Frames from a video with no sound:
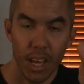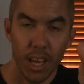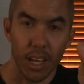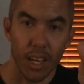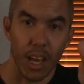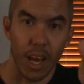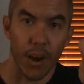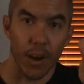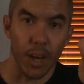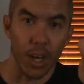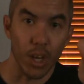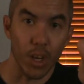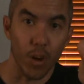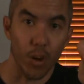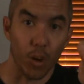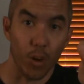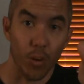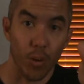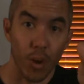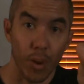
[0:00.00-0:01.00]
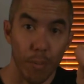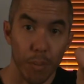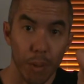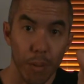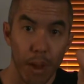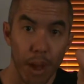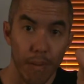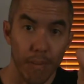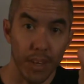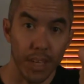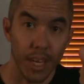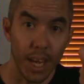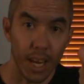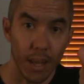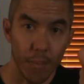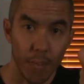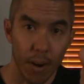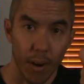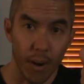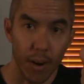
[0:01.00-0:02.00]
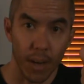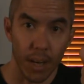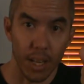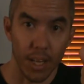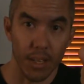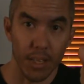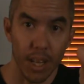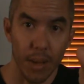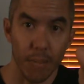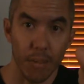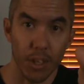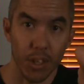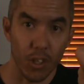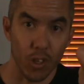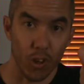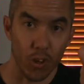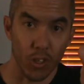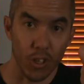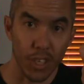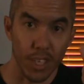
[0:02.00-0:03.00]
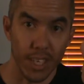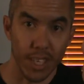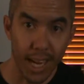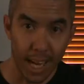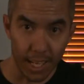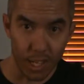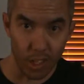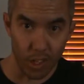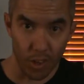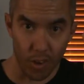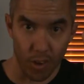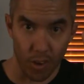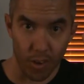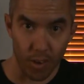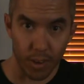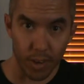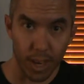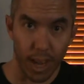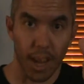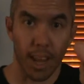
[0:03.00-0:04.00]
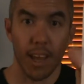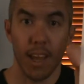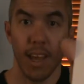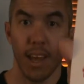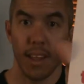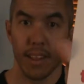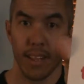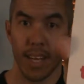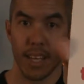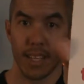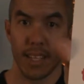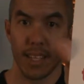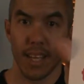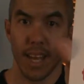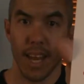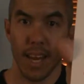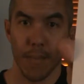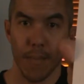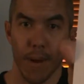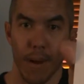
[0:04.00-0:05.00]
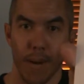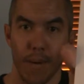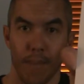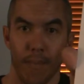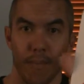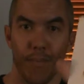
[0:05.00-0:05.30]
Now in your crib you have a teddy bear, and his name is Sergeant Dexter. Okay, that's a teddy bear.